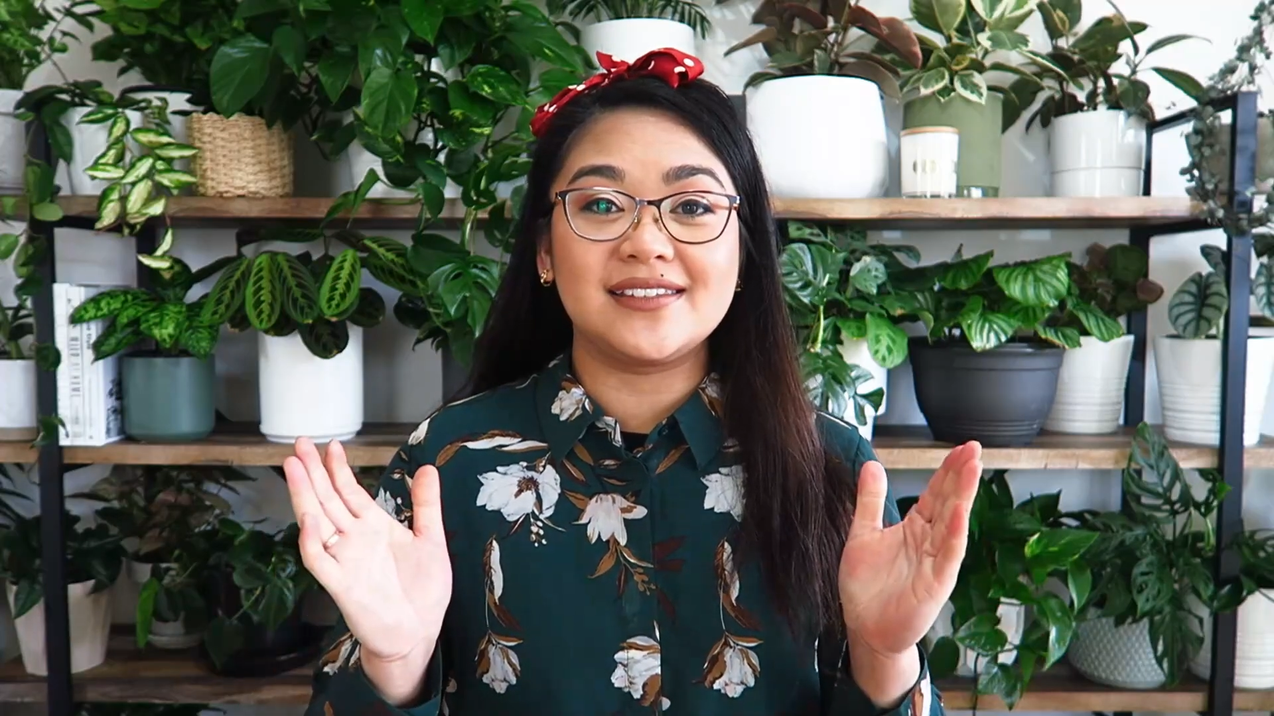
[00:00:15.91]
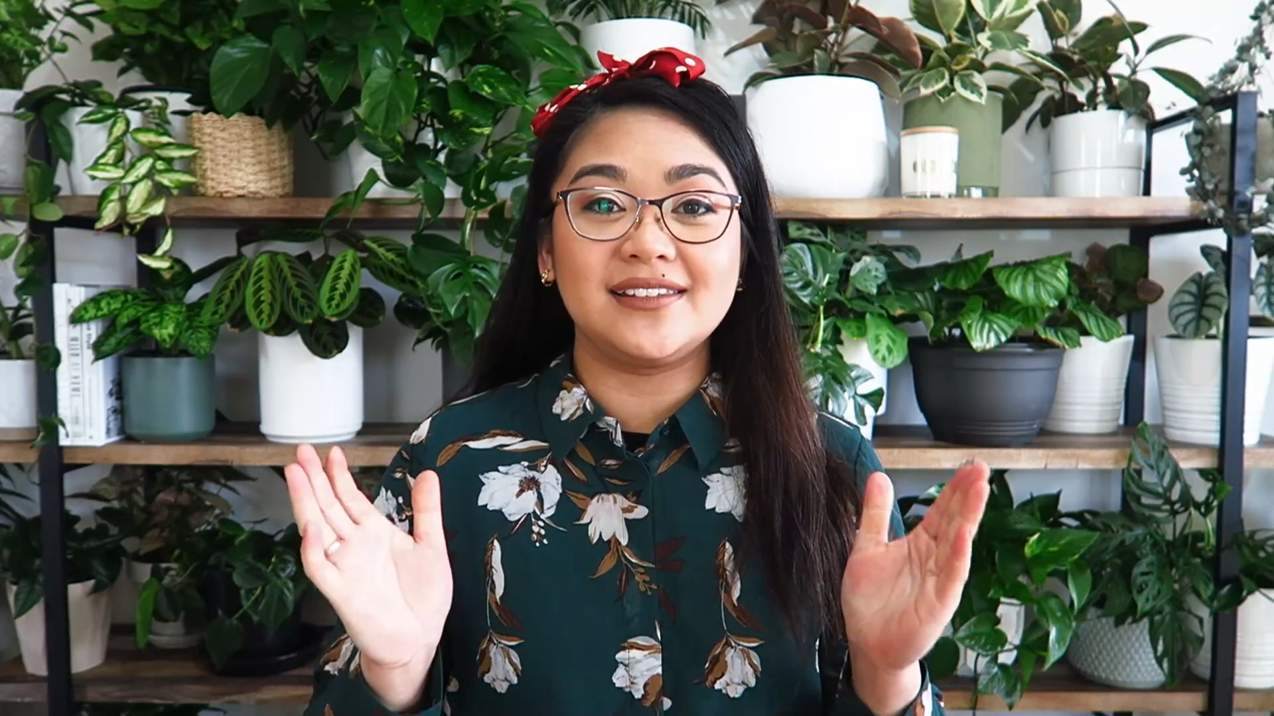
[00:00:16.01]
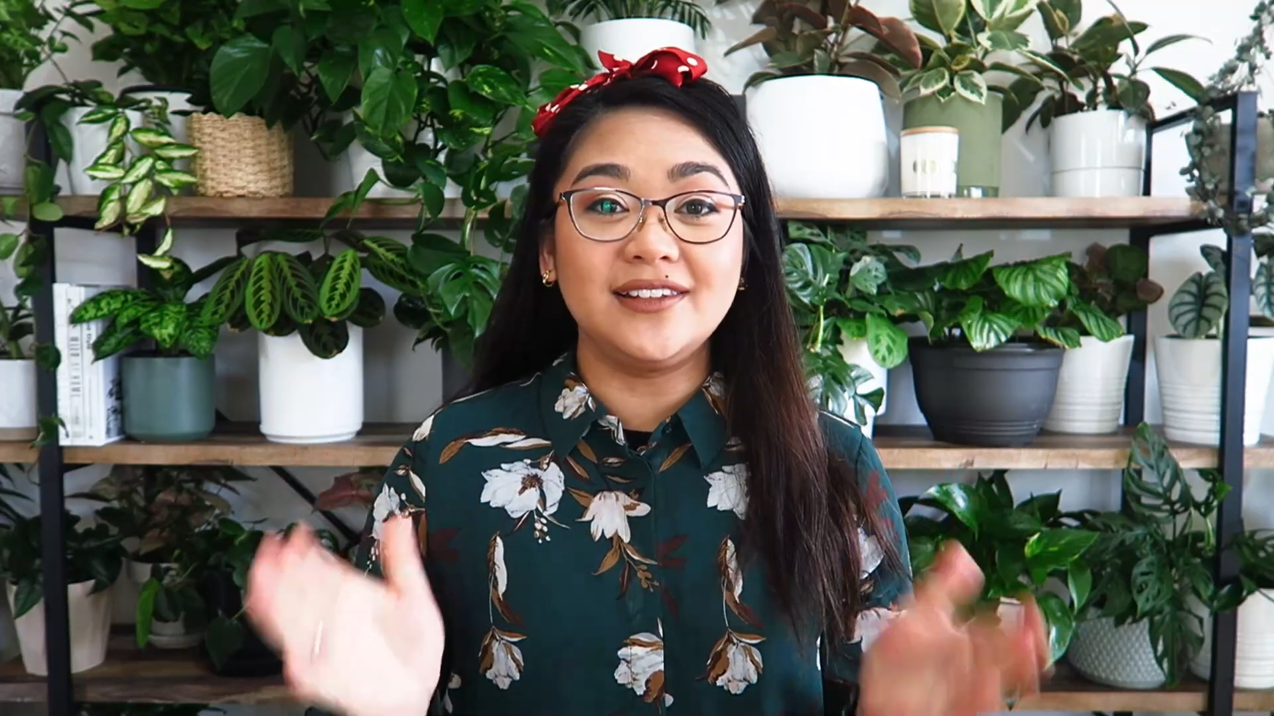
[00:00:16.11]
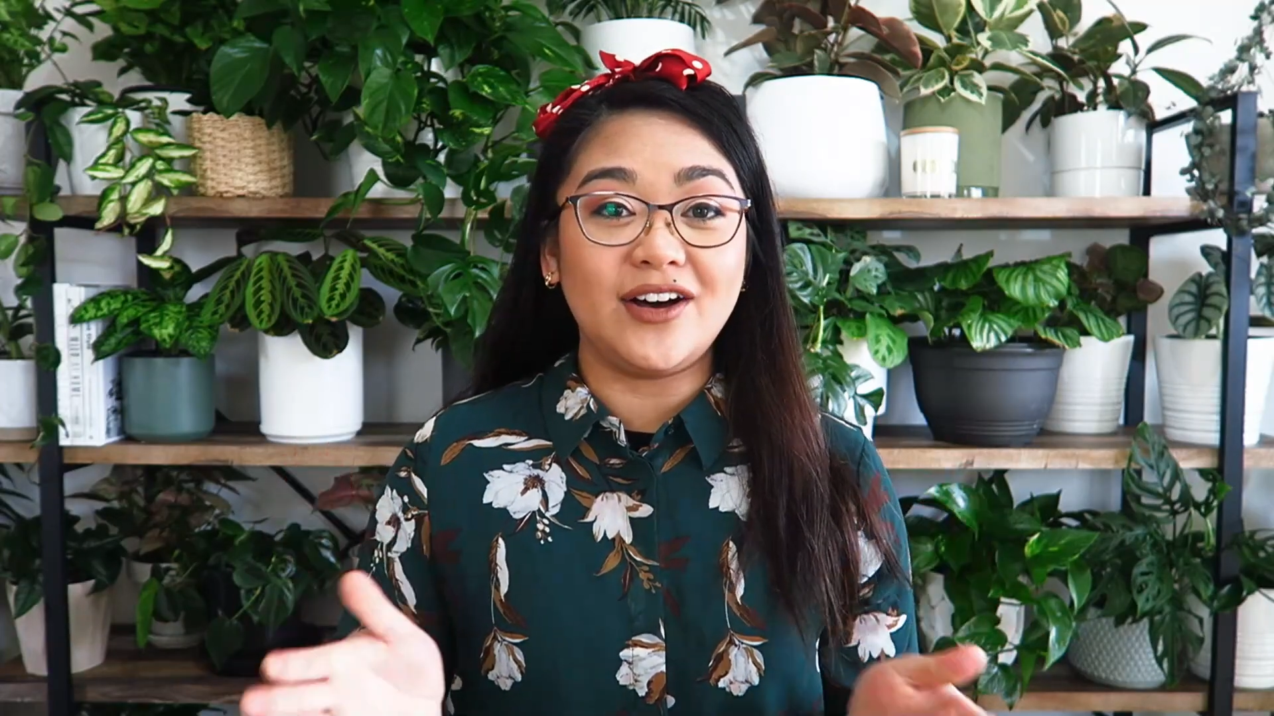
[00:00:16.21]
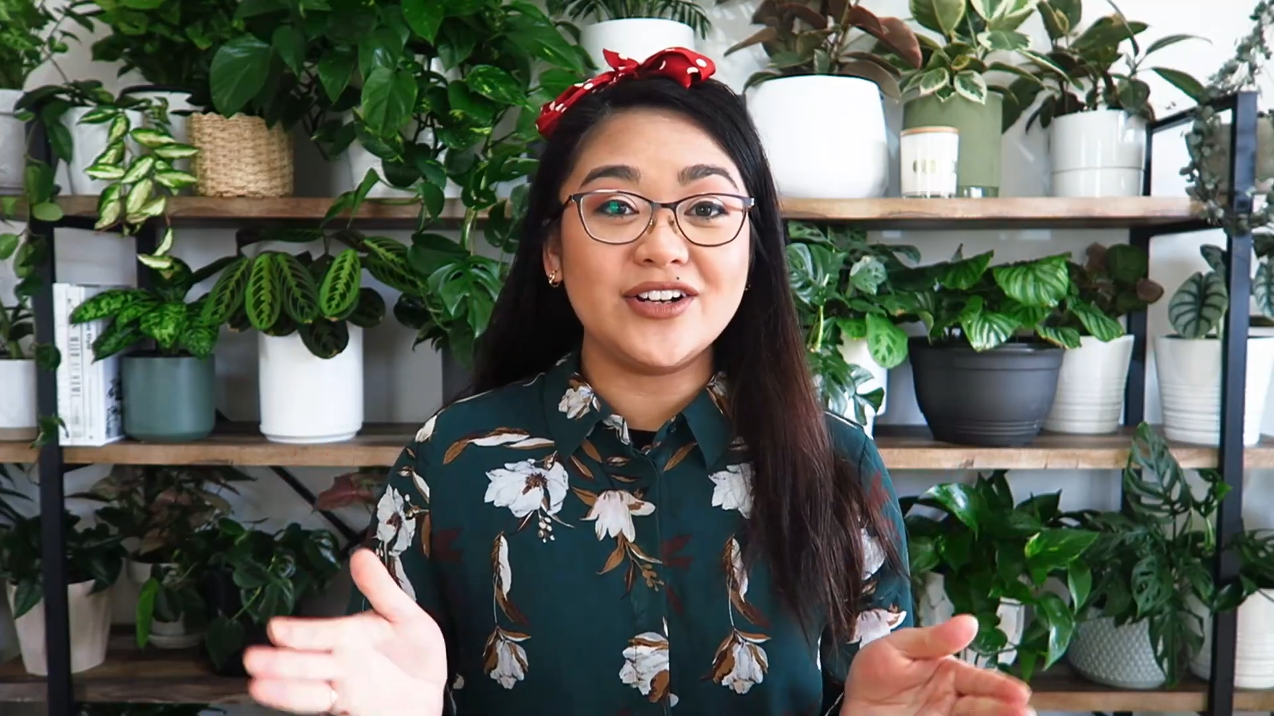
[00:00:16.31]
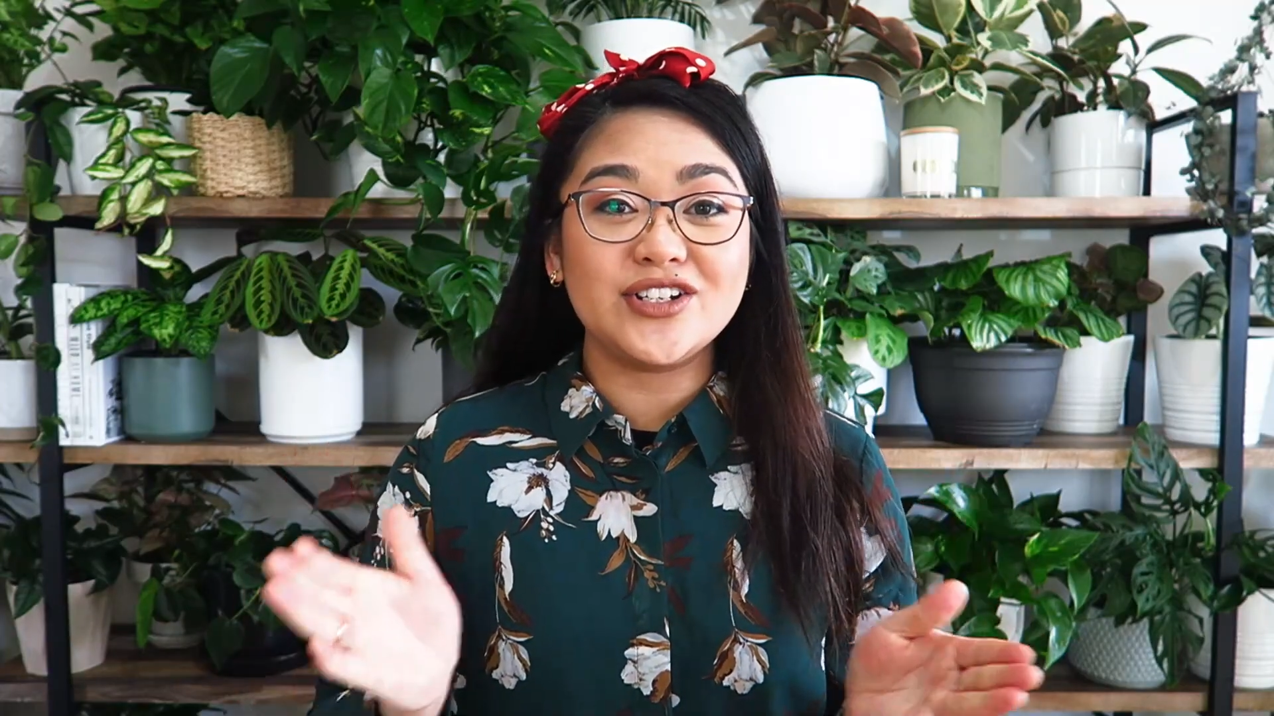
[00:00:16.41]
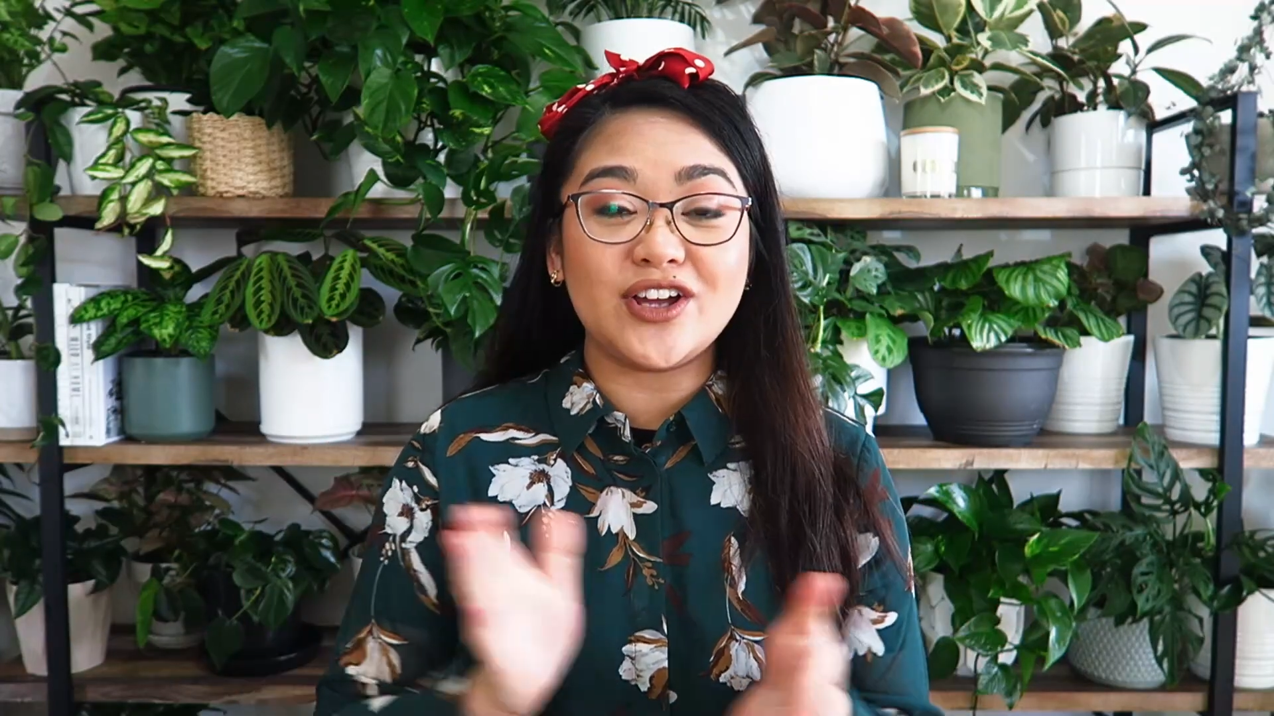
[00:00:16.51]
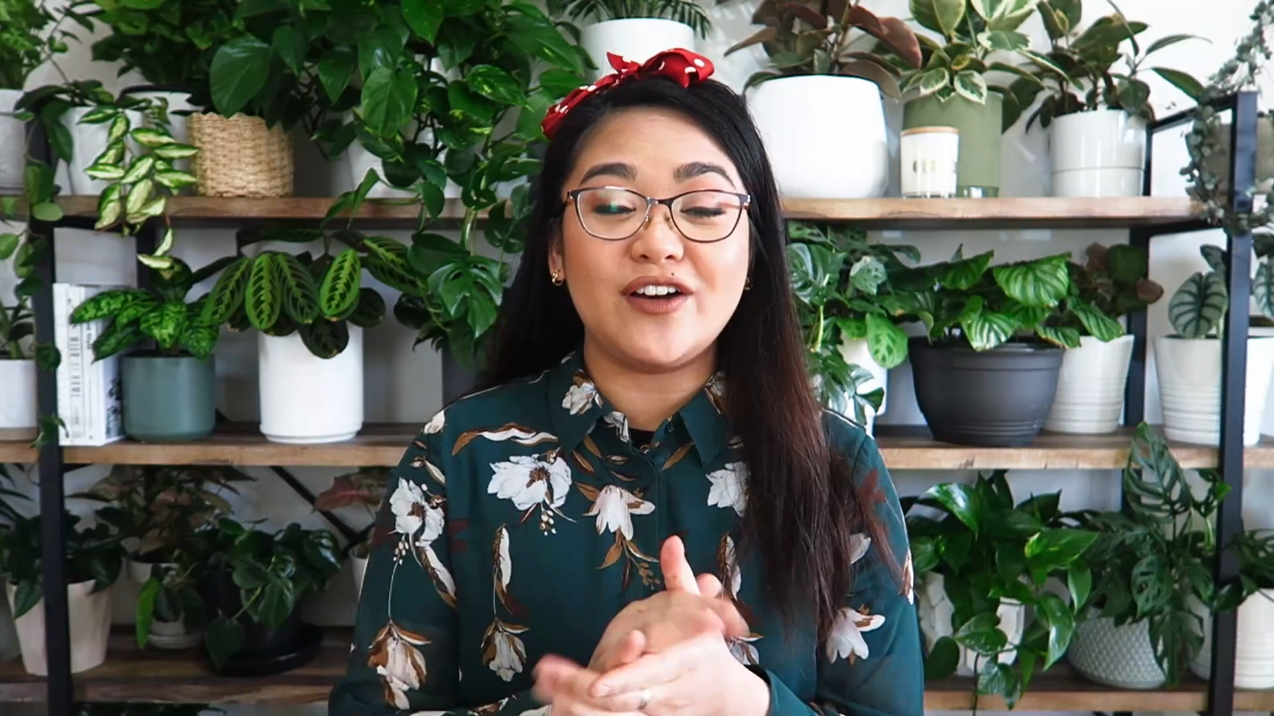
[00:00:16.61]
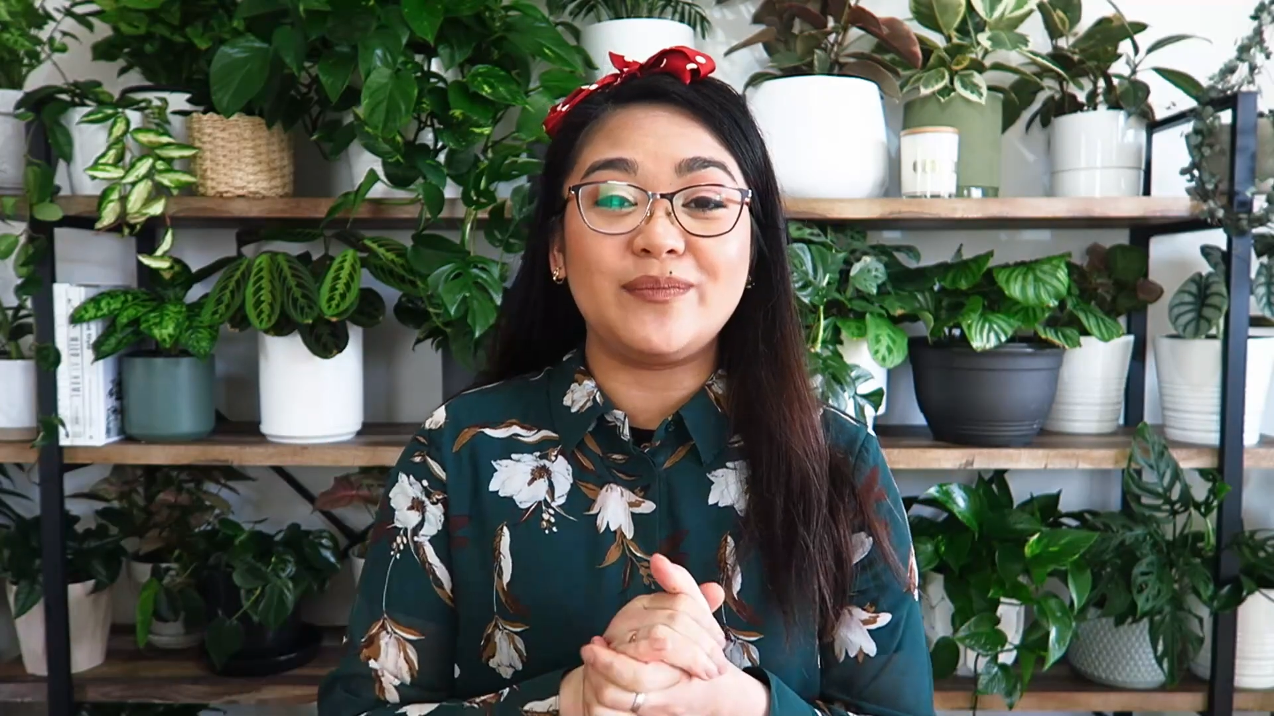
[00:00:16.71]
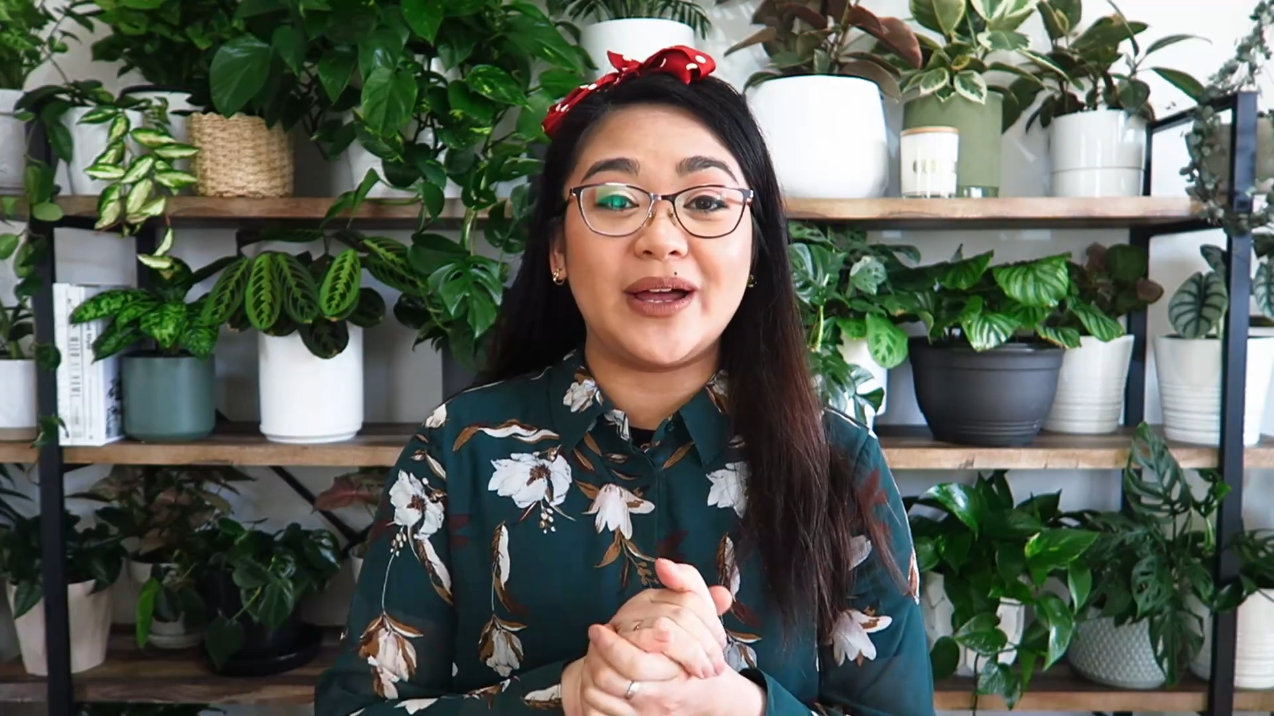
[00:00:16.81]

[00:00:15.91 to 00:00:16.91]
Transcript: the launch of